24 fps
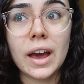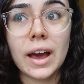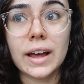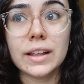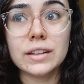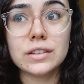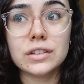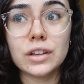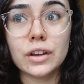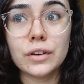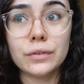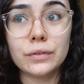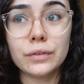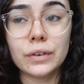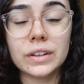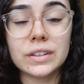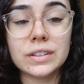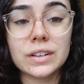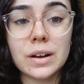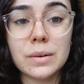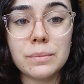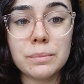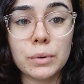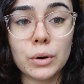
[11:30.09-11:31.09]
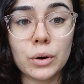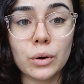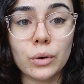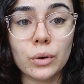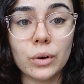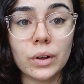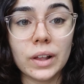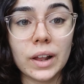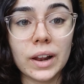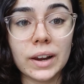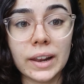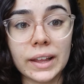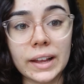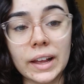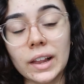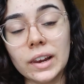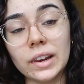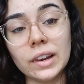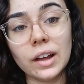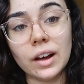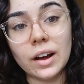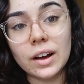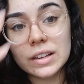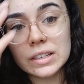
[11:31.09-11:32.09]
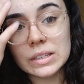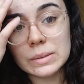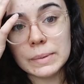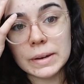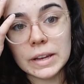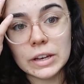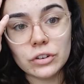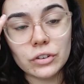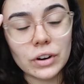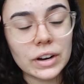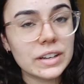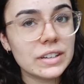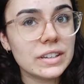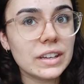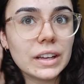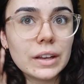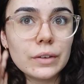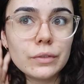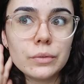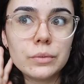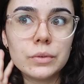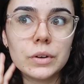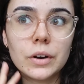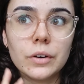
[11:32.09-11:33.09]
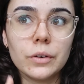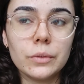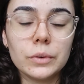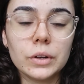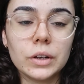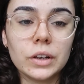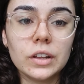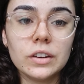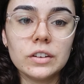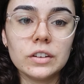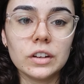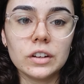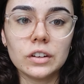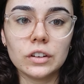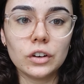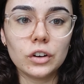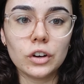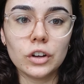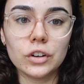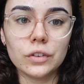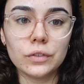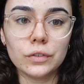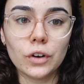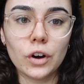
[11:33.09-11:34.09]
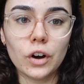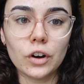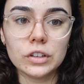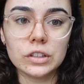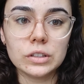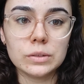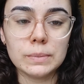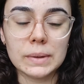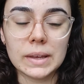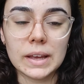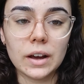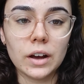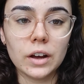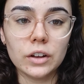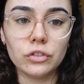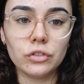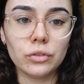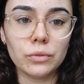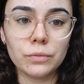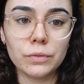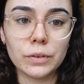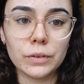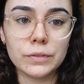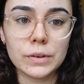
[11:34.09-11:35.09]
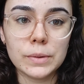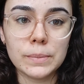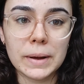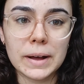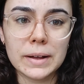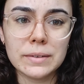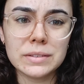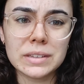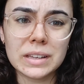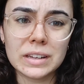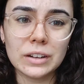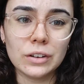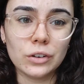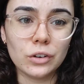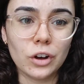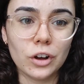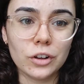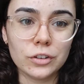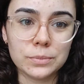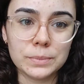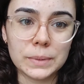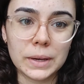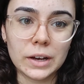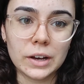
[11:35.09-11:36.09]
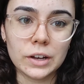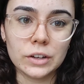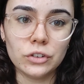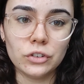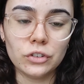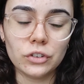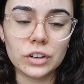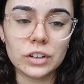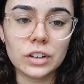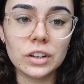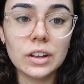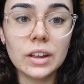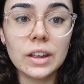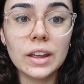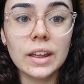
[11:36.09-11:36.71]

And so for example, like a last minute train ticket from Durham to London could have cost me £150, and it will cost me £100.